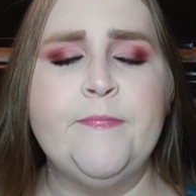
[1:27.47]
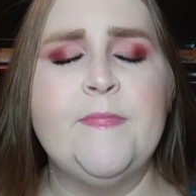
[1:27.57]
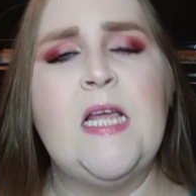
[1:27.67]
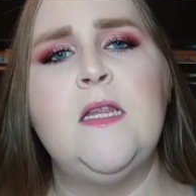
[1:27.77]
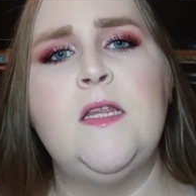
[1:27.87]

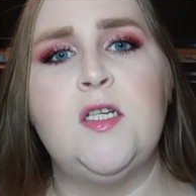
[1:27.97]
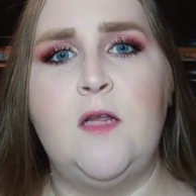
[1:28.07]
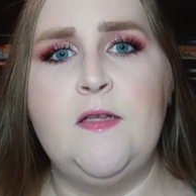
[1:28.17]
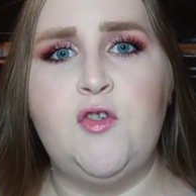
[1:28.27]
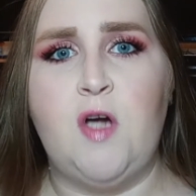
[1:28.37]
there's all
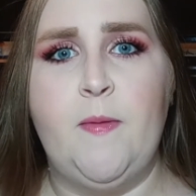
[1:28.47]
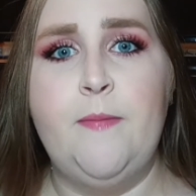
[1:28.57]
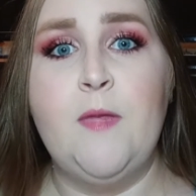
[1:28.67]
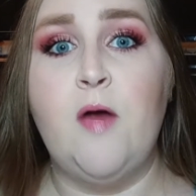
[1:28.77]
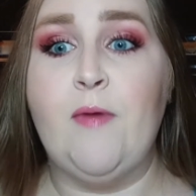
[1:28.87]
this drama
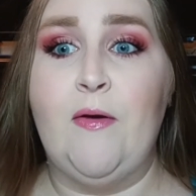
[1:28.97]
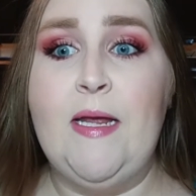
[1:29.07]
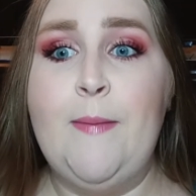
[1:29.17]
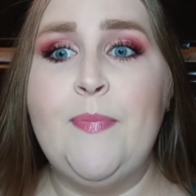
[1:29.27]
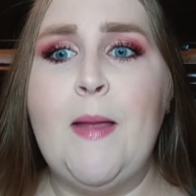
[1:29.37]
around it
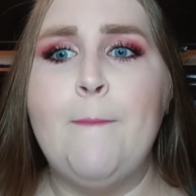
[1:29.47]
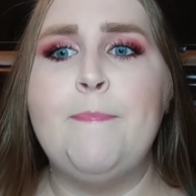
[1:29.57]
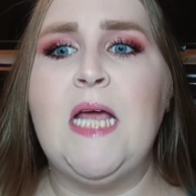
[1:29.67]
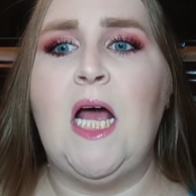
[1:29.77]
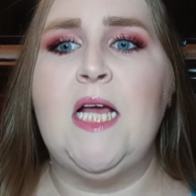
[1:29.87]

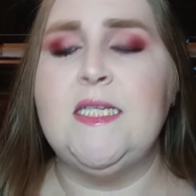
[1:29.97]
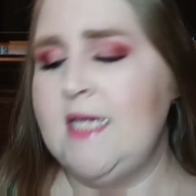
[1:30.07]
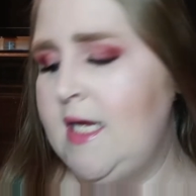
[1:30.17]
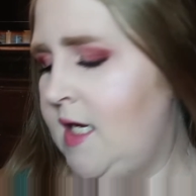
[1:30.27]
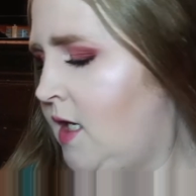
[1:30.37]
because
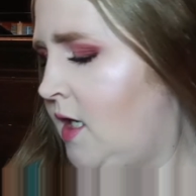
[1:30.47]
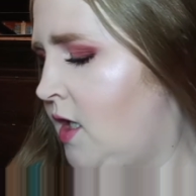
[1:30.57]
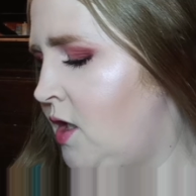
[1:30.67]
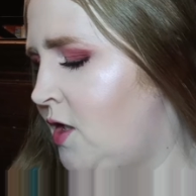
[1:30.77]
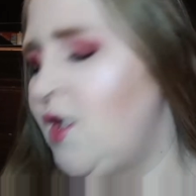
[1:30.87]

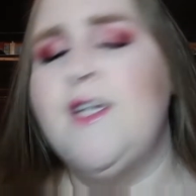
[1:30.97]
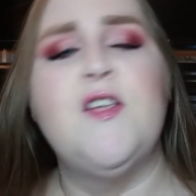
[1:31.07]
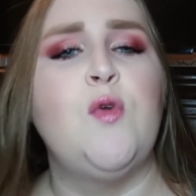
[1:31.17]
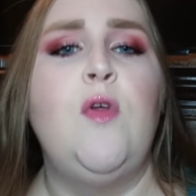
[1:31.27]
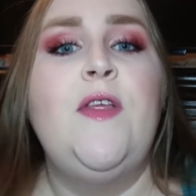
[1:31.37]
she
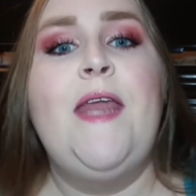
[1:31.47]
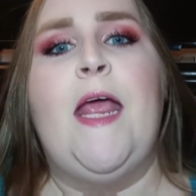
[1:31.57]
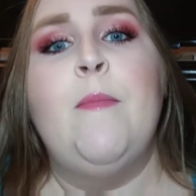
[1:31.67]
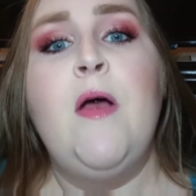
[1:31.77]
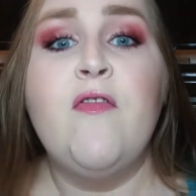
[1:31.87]
stole the
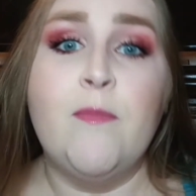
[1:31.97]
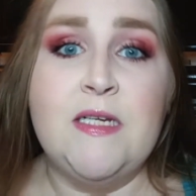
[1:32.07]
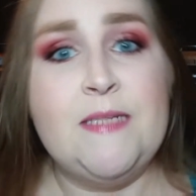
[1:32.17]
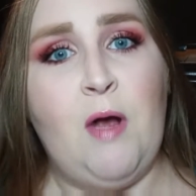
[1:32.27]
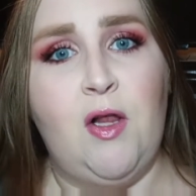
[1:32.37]
name from a
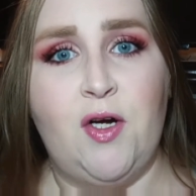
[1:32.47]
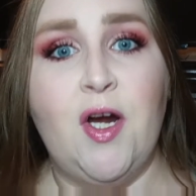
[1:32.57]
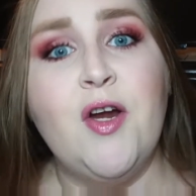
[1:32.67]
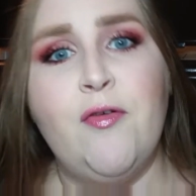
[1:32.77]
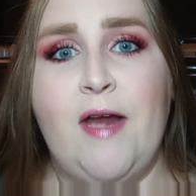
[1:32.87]
smaller
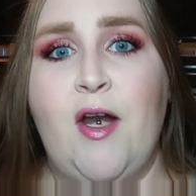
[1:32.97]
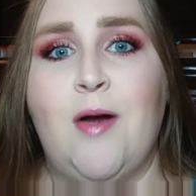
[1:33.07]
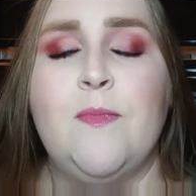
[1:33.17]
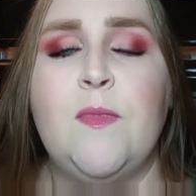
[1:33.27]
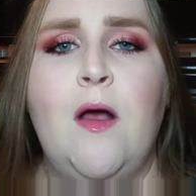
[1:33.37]
creator.
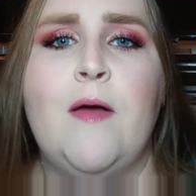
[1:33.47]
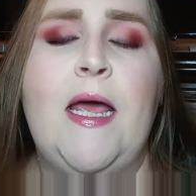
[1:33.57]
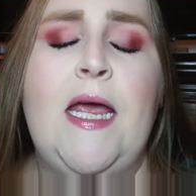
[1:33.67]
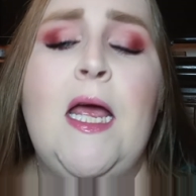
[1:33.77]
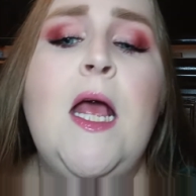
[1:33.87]

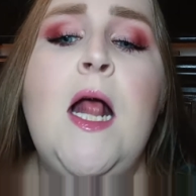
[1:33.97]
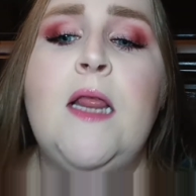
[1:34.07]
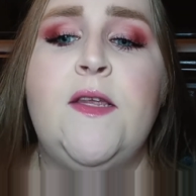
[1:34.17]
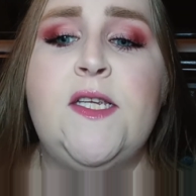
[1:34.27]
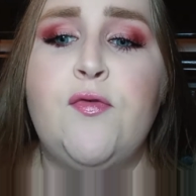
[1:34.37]
Okay,
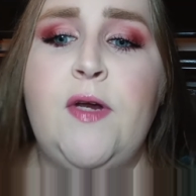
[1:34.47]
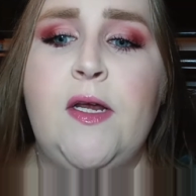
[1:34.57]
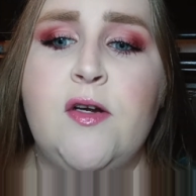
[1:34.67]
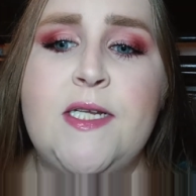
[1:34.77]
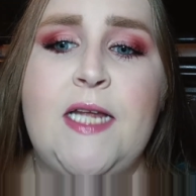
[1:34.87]
this
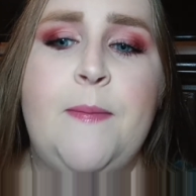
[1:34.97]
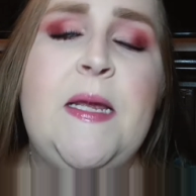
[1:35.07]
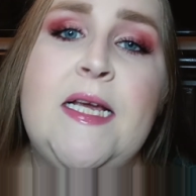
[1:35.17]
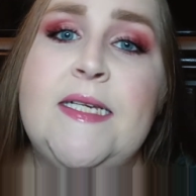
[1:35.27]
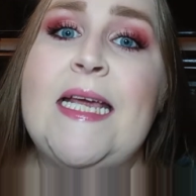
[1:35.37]
creator's name
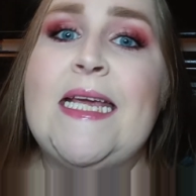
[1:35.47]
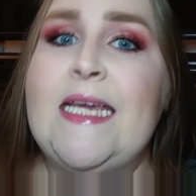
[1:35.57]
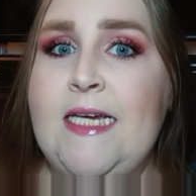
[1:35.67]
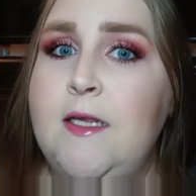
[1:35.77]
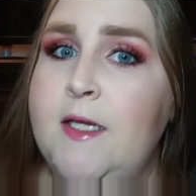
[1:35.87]
is
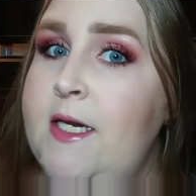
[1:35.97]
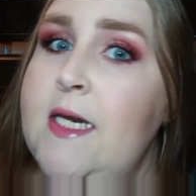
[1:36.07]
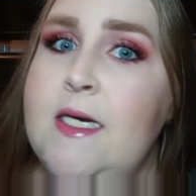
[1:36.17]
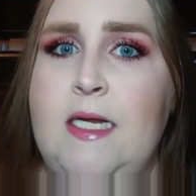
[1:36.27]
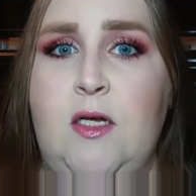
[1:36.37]
Jaclyn
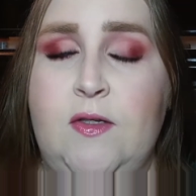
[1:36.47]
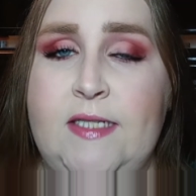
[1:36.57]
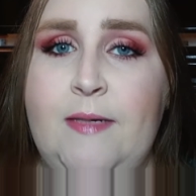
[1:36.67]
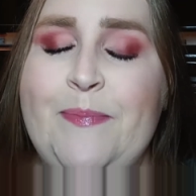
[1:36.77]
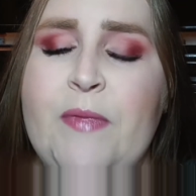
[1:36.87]
Nicholson.
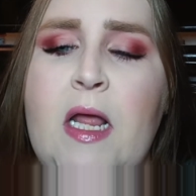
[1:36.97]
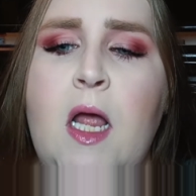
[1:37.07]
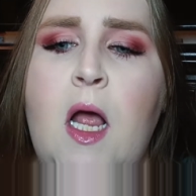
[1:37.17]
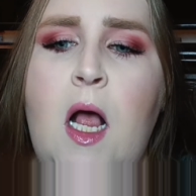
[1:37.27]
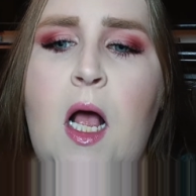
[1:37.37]

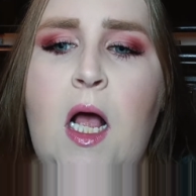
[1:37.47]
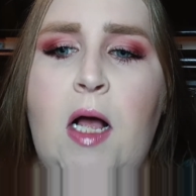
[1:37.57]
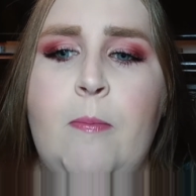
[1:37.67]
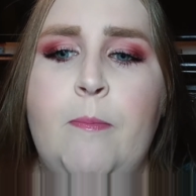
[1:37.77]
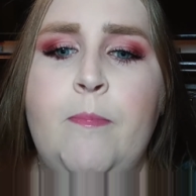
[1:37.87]

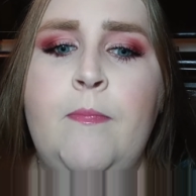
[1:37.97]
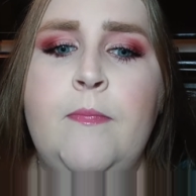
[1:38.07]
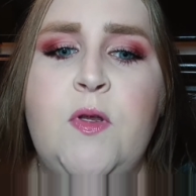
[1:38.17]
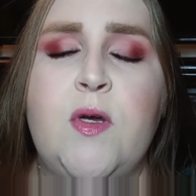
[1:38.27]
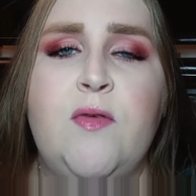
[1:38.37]

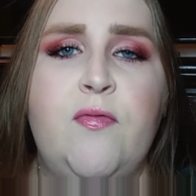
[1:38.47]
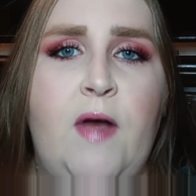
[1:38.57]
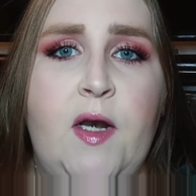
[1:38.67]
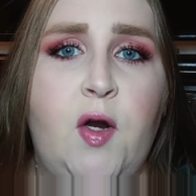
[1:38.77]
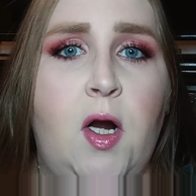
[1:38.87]
You can
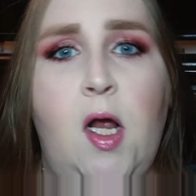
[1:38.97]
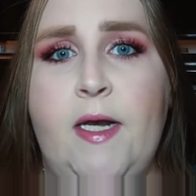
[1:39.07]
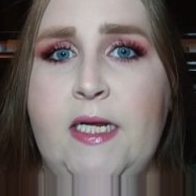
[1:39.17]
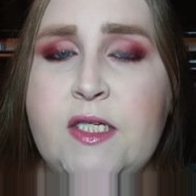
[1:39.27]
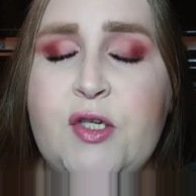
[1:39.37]
find her on
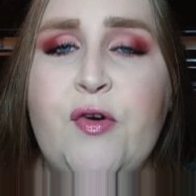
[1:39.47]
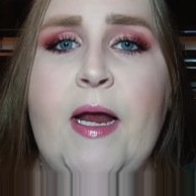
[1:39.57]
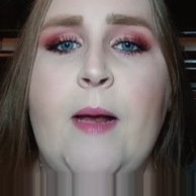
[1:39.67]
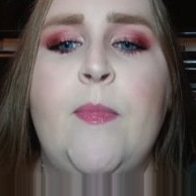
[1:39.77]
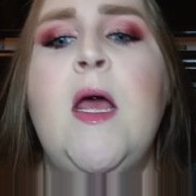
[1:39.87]

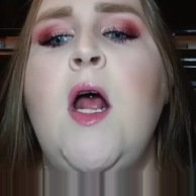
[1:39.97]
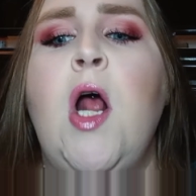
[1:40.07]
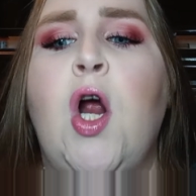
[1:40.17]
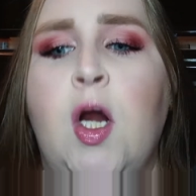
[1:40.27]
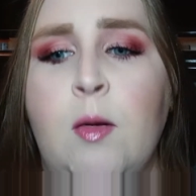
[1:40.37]
Instagram.
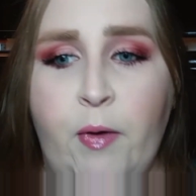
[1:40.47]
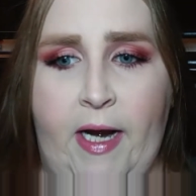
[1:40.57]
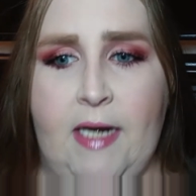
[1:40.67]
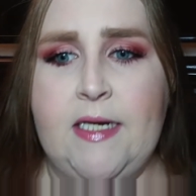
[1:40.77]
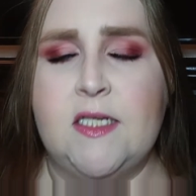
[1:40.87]
Her
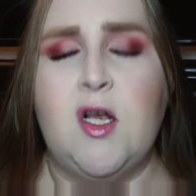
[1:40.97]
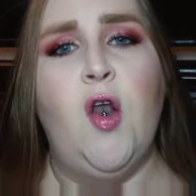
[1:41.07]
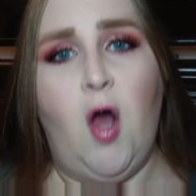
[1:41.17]
brand is called All